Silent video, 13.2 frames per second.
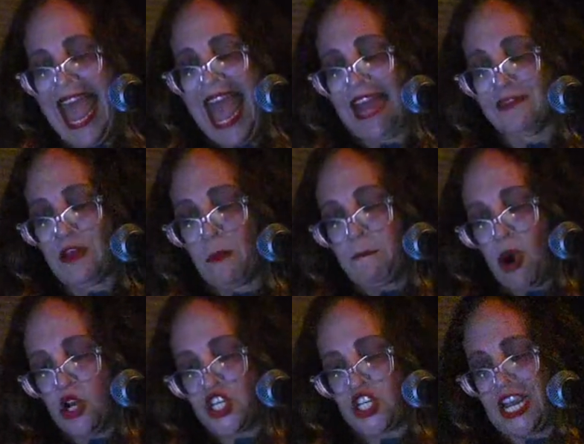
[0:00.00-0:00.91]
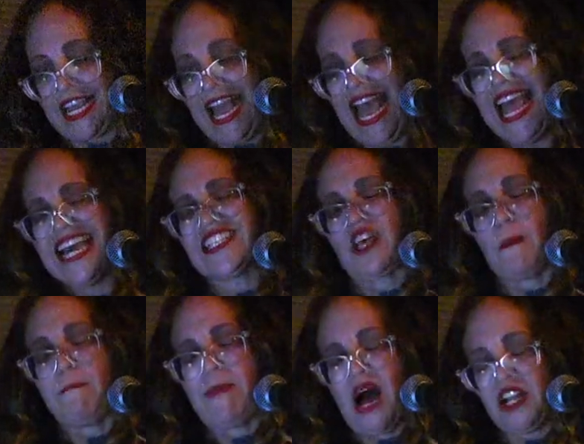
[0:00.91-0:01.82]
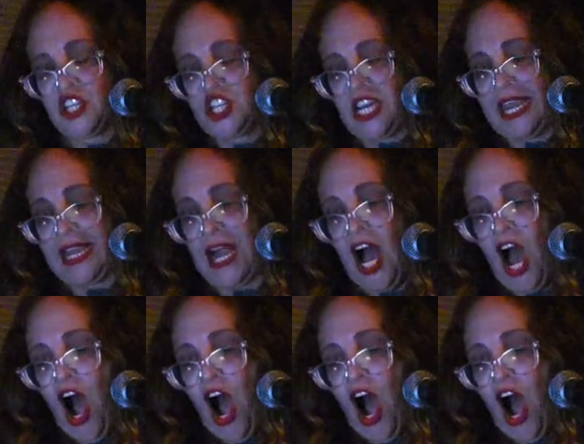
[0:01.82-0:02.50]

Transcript: And the pushing is a punching